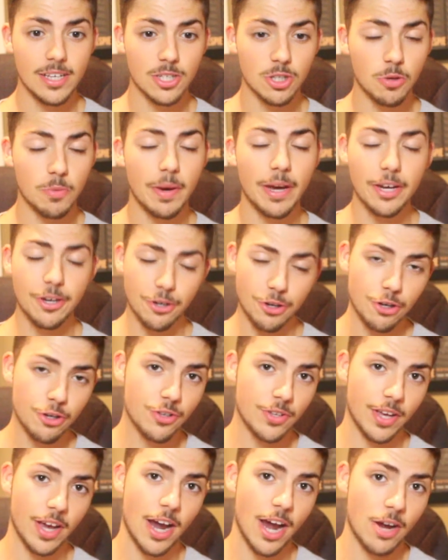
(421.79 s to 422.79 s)
So make sure you
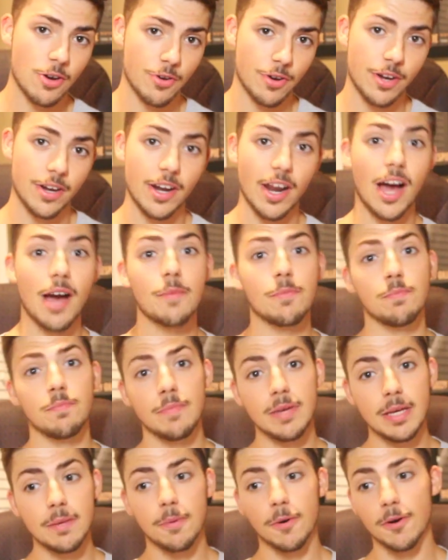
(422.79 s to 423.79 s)
stay hydrated.
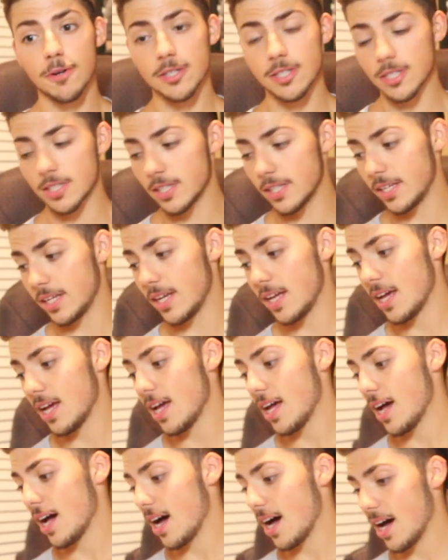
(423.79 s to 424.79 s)
Me personally,
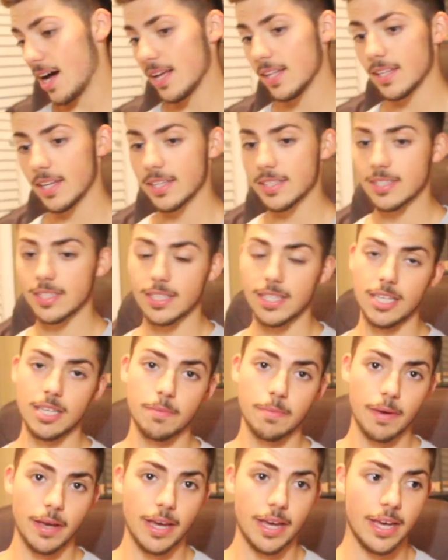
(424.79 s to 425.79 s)
I like to
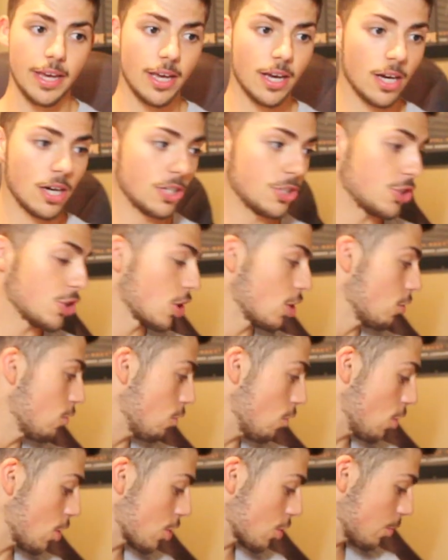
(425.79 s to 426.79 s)
keep a uh, jug
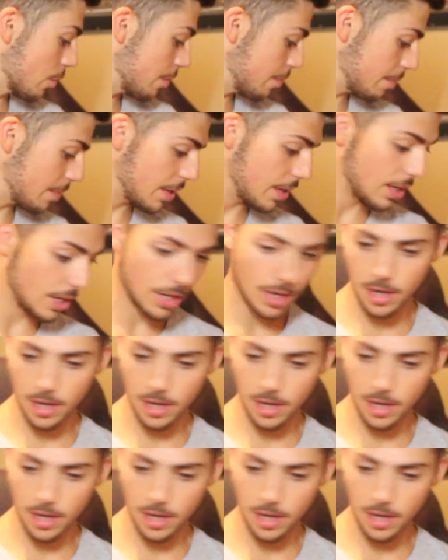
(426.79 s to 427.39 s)
of water with me.